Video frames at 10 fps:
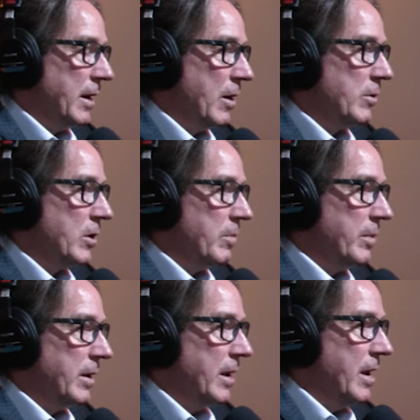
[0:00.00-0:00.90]
in our
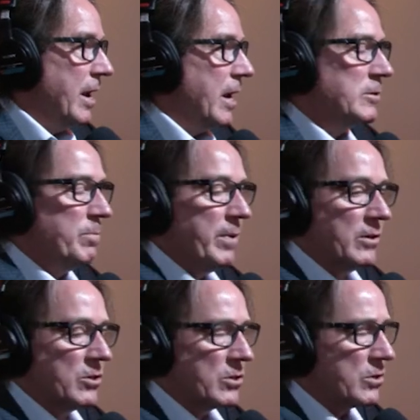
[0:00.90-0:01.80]
company has been
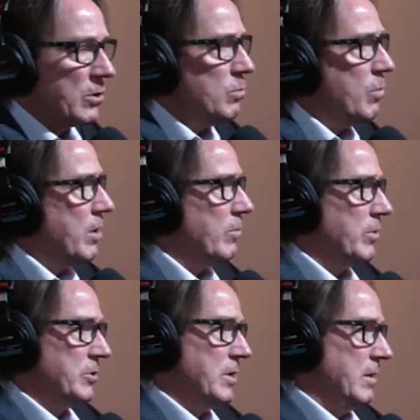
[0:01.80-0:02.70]
so well
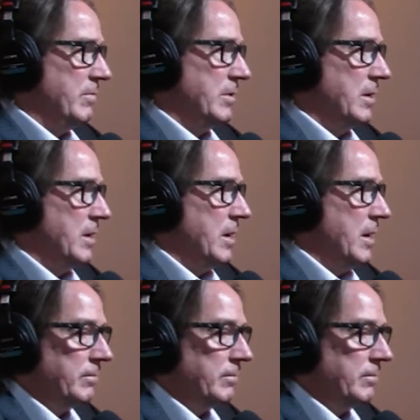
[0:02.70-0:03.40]
received. That's great.